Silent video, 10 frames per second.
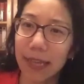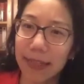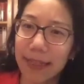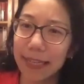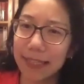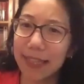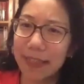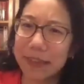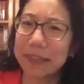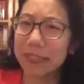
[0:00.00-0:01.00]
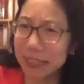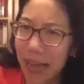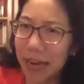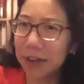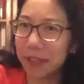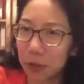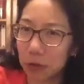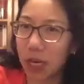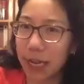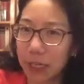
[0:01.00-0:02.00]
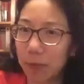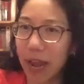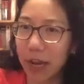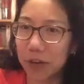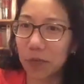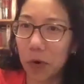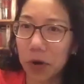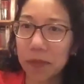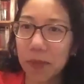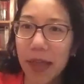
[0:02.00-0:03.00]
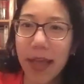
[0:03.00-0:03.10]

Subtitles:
that is a dial that you change back and forth.